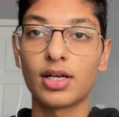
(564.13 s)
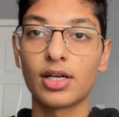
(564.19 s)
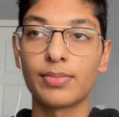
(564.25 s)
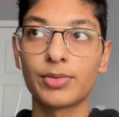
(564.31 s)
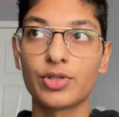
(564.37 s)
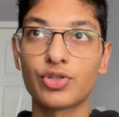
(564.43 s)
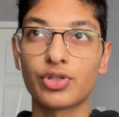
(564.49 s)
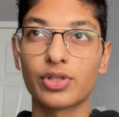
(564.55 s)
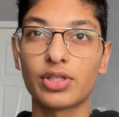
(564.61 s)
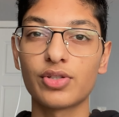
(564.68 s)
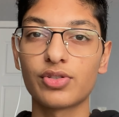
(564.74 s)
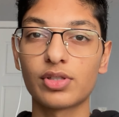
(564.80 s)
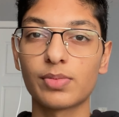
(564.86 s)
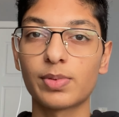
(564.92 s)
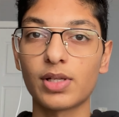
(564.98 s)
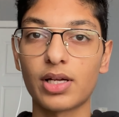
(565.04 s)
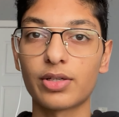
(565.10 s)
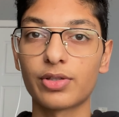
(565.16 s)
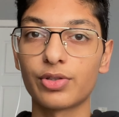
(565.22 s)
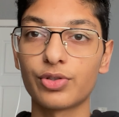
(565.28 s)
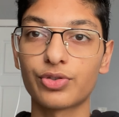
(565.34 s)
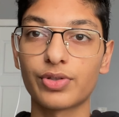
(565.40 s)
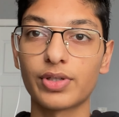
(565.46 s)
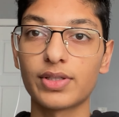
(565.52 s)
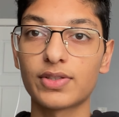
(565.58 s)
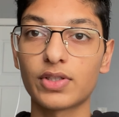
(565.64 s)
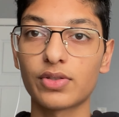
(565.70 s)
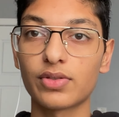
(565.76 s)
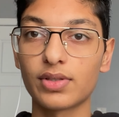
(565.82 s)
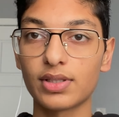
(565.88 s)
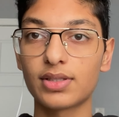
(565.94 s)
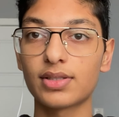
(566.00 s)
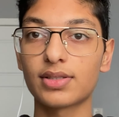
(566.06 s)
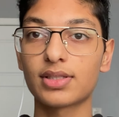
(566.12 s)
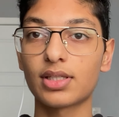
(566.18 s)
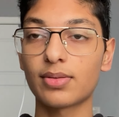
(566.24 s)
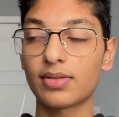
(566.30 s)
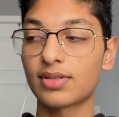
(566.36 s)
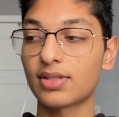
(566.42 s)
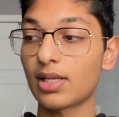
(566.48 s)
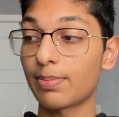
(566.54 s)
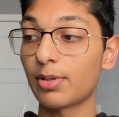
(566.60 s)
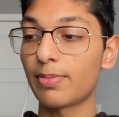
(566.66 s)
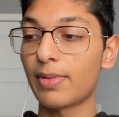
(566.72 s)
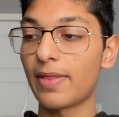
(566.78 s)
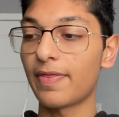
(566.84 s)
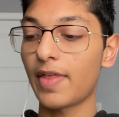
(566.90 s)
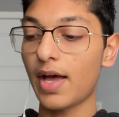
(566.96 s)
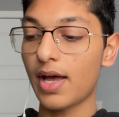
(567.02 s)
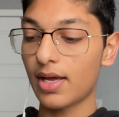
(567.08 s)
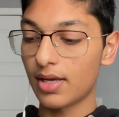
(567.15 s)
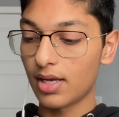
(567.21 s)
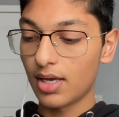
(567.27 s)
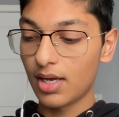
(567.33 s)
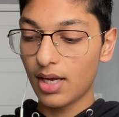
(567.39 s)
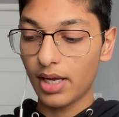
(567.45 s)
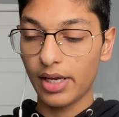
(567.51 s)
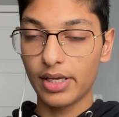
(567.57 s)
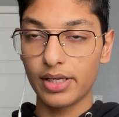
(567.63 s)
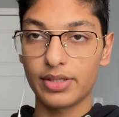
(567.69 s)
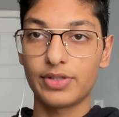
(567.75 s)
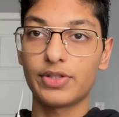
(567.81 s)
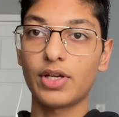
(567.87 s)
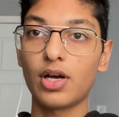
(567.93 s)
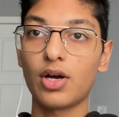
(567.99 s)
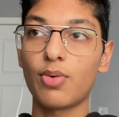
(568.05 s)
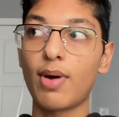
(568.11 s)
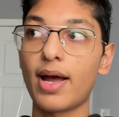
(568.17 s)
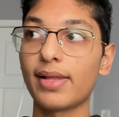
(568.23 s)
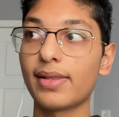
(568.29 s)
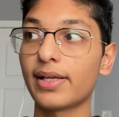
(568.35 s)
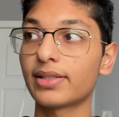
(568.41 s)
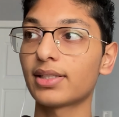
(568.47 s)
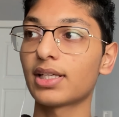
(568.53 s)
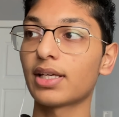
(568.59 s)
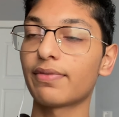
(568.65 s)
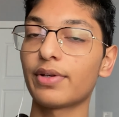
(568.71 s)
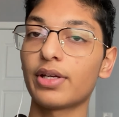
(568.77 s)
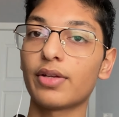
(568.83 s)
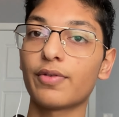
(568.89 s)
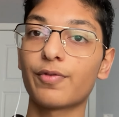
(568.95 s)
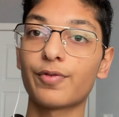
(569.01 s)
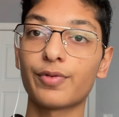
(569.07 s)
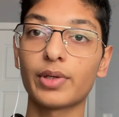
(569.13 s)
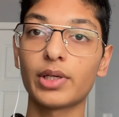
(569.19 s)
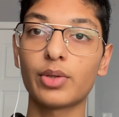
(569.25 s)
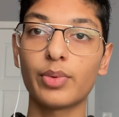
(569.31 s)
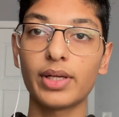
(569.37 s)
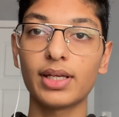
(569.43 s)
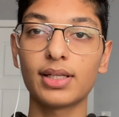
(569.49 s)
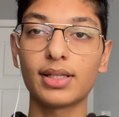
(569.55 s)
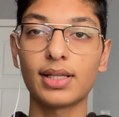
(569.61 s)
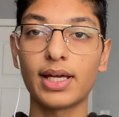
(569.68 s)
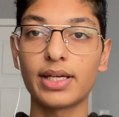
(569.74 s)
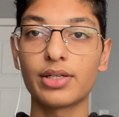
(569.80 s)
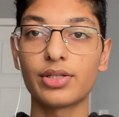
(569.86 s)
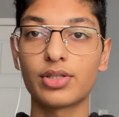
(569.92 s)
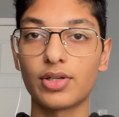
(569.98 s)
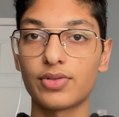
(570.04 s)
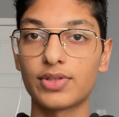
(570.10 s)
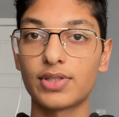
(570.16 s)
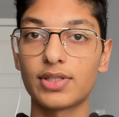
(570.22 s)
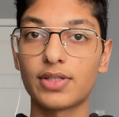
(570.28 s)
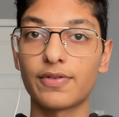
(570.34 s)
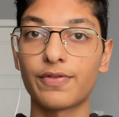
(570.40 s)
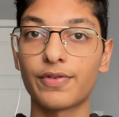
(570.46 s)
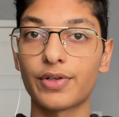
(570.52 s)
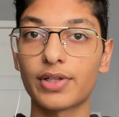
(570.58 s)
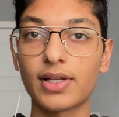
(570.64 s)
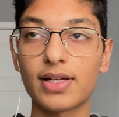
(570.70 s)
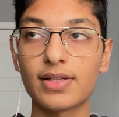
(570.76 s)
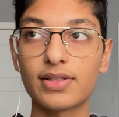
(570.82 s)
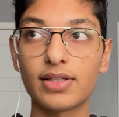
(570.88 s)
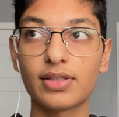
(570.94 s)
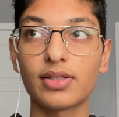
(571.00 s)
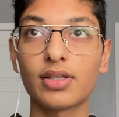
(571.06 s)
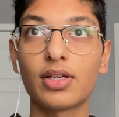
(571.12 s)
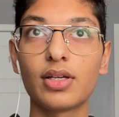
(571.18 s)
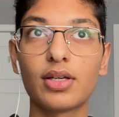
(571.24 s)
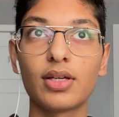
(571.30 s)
usually use up a lot of nutrients, so you need to supplement that. And so I like to give it frequent light doses of fertilizing.